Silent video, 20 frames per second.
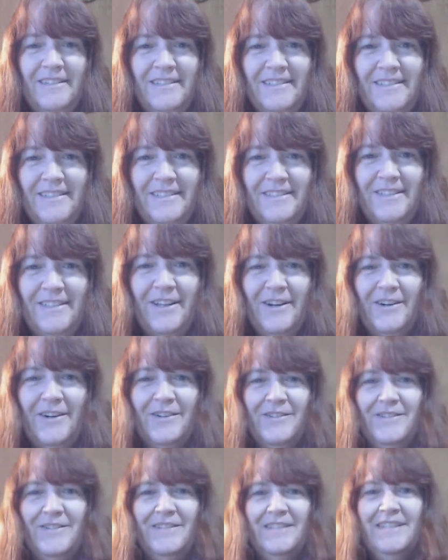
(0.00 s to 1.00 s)

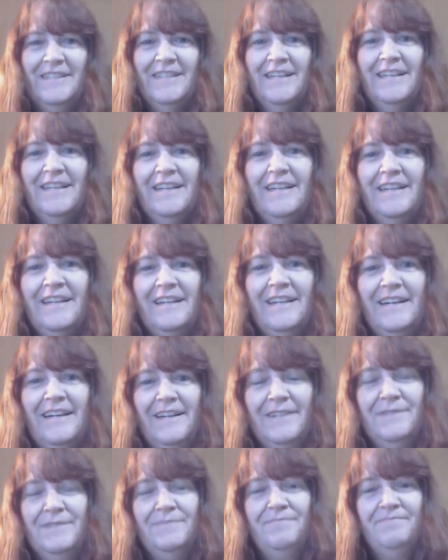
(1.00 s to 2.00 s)
So,
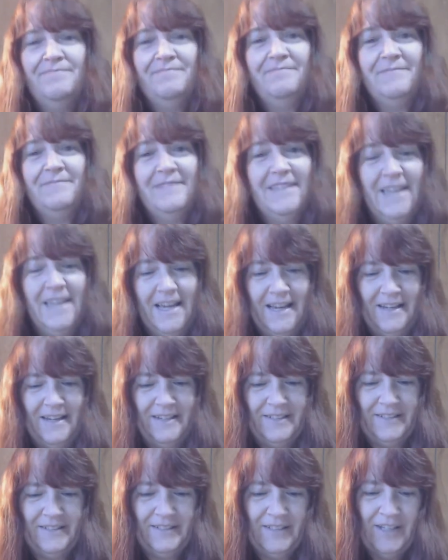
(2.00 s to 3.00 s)
uh, yeah.
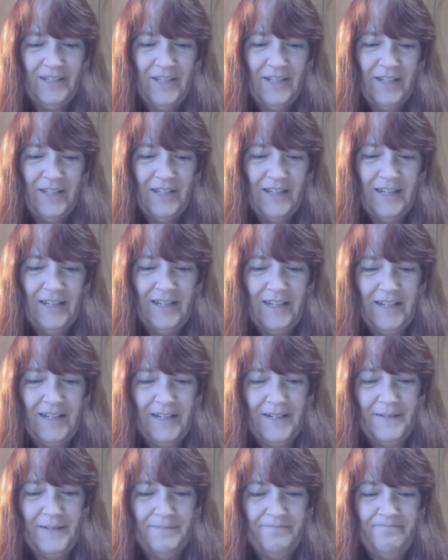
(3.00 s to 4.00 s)

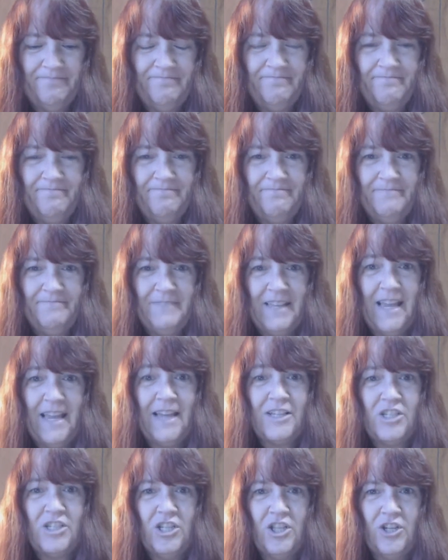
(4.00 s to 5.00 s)
Um, he
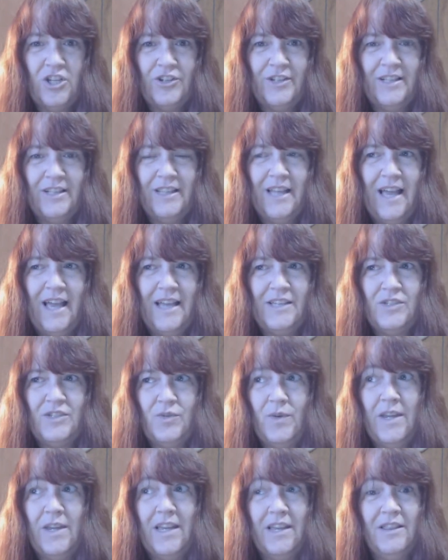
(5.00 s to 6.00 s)
actually learned it last
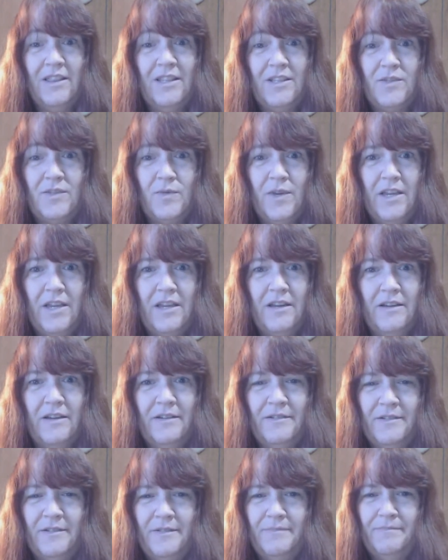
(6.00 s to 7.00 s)
week and this week,
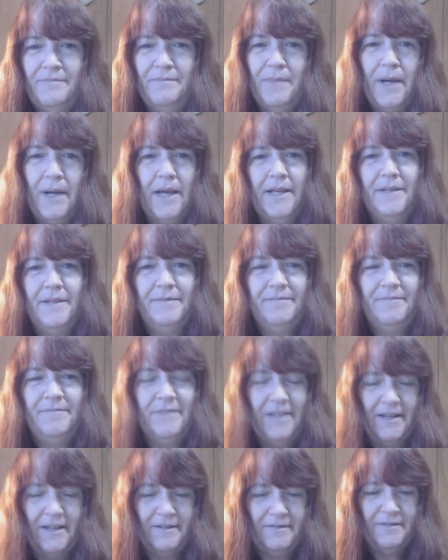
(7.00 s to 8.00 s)
but
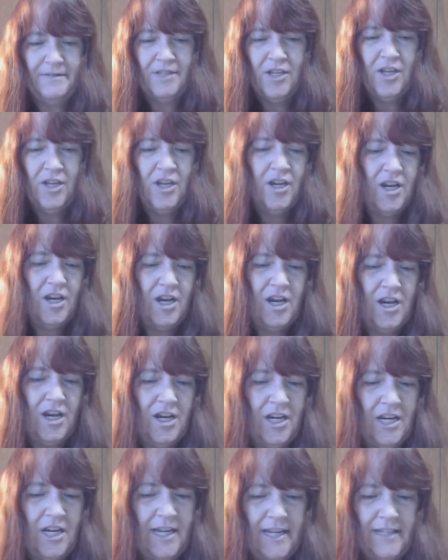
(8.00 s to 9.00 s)
yeah. All
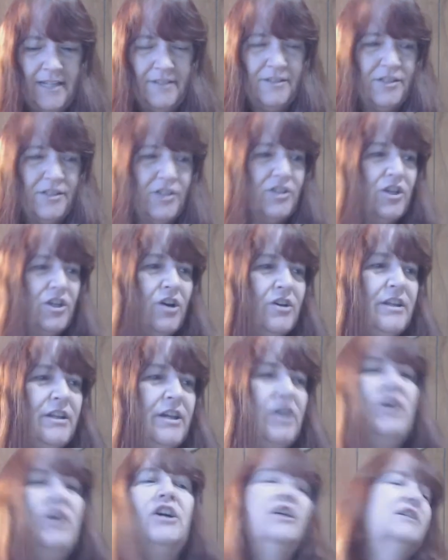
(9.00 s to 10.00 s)
right, so totally
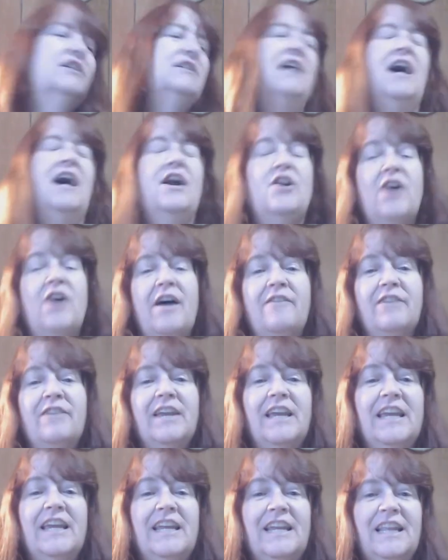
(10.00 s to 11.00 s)
hooked. I don't have
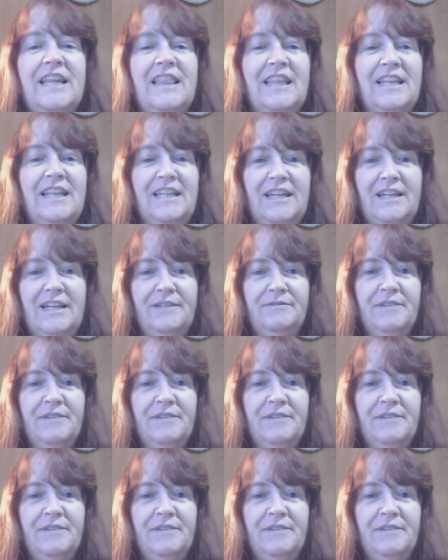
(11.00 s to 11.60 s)
anything done.